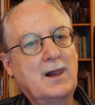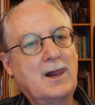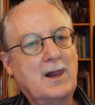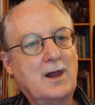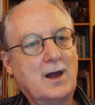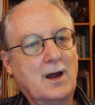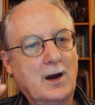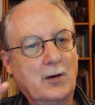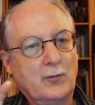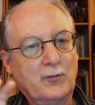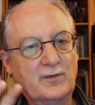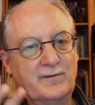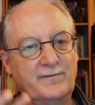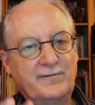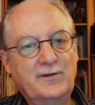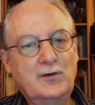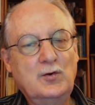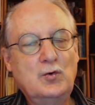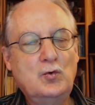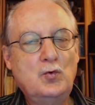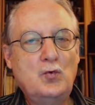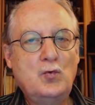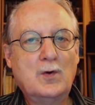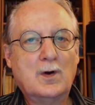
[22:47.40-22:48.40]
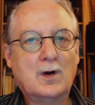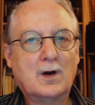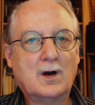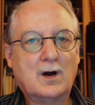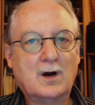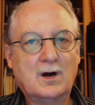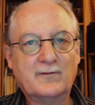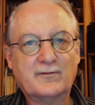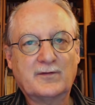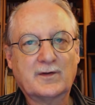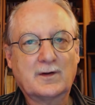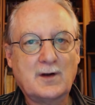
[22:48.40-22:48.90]
A Review
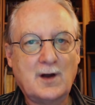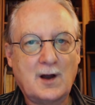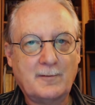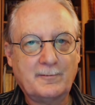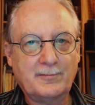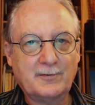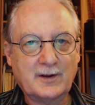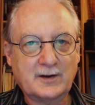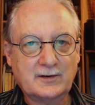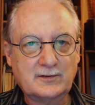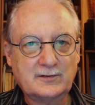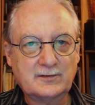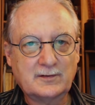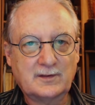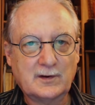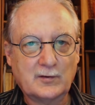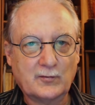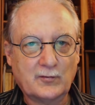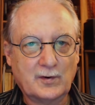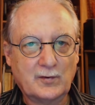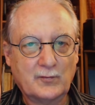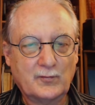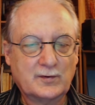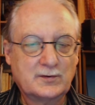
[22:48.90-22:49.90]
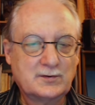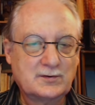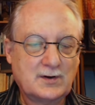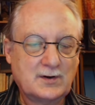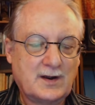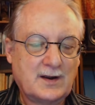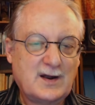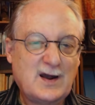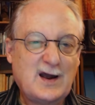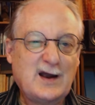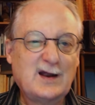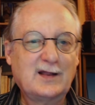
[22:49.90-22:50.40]
of the Complex Theory, which
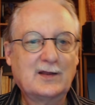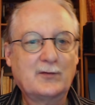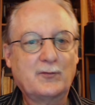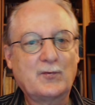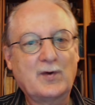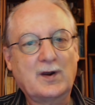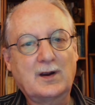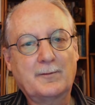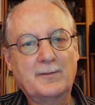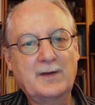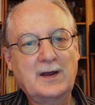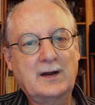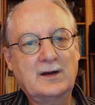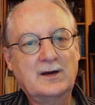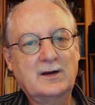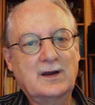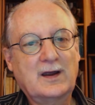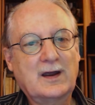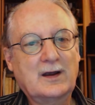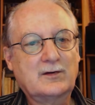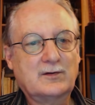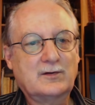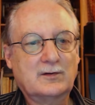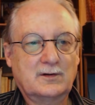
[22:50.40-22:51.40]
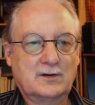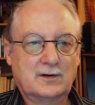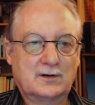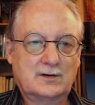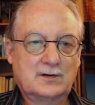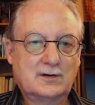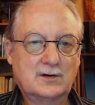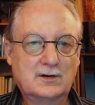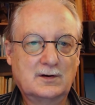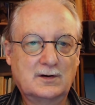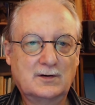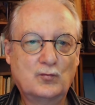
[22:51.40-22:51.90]
I highly recommend.
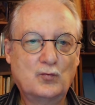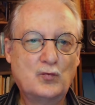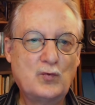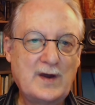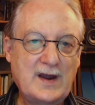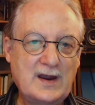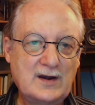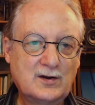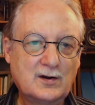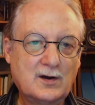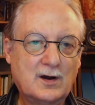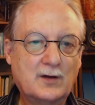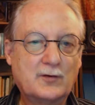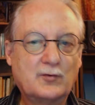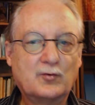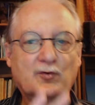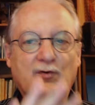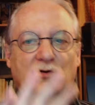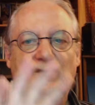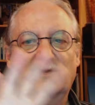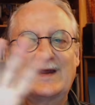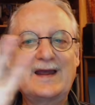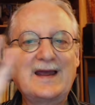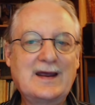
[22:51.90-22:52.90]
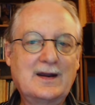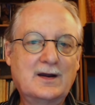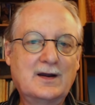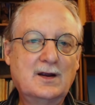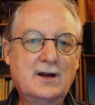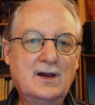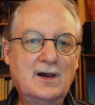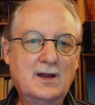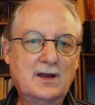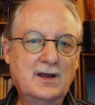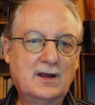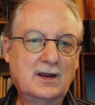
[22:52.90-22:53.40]
Excellent way to understand
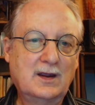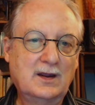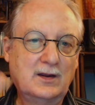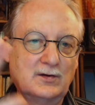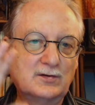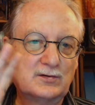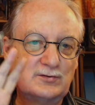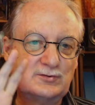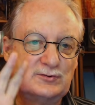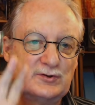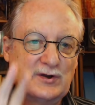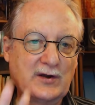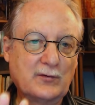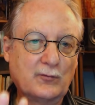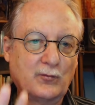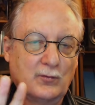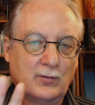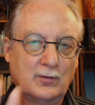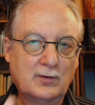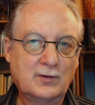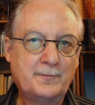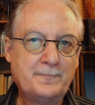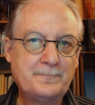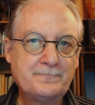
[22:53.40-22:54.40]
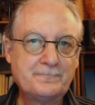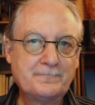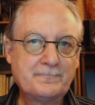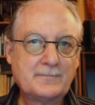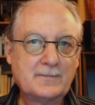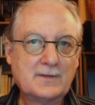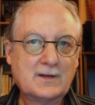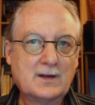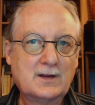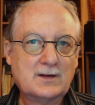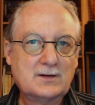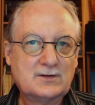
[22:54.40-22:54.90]
his general
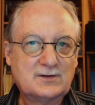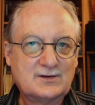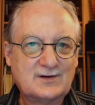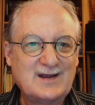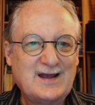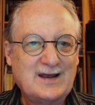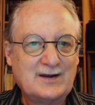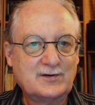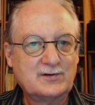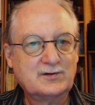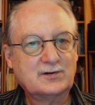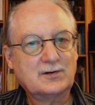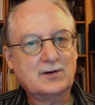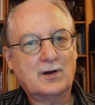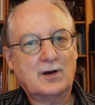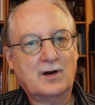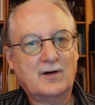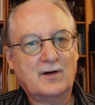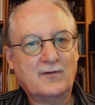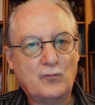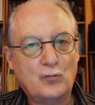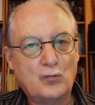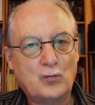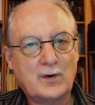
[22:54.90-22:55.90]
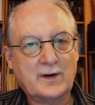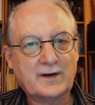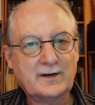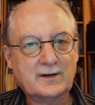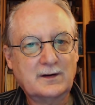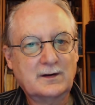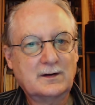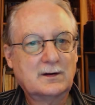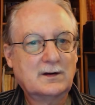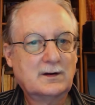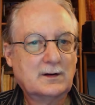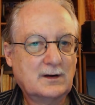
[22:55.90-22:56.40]
sense of what
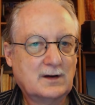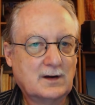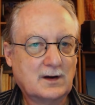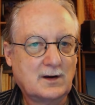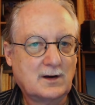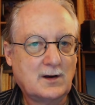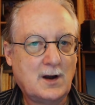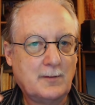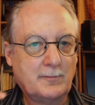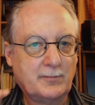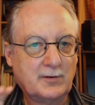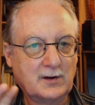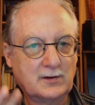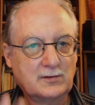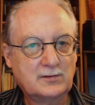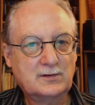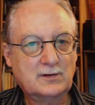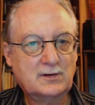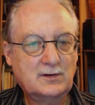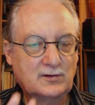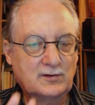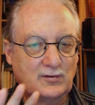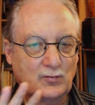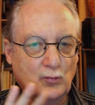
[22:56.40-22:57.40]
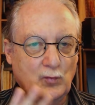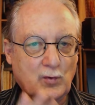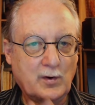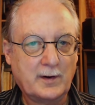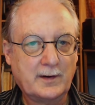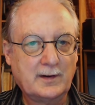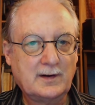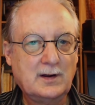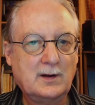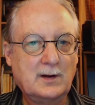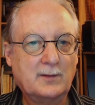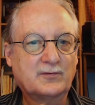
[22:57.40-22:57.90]
a complex is, where
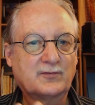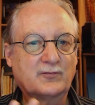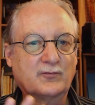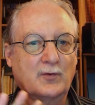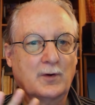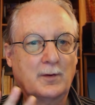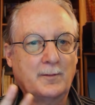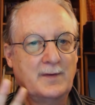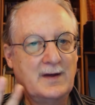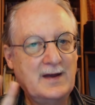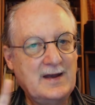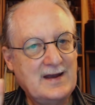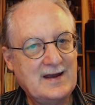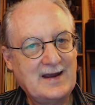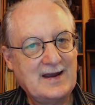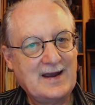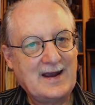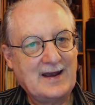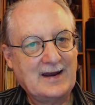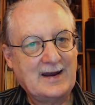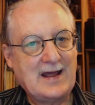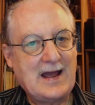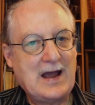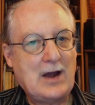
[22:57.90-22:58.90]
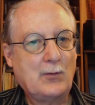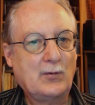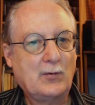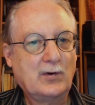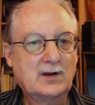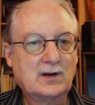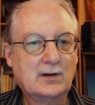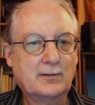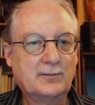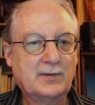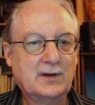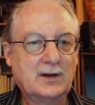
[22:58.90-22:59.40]
it comes from, and how it
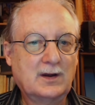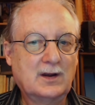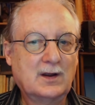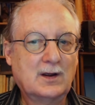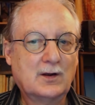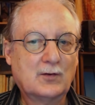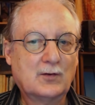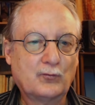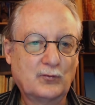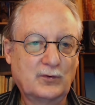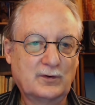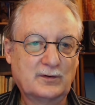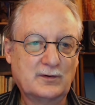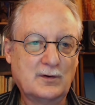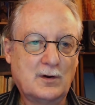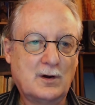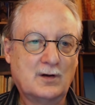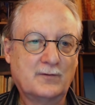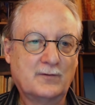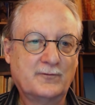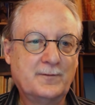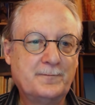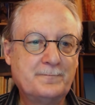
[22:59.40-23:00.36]
can be resolved.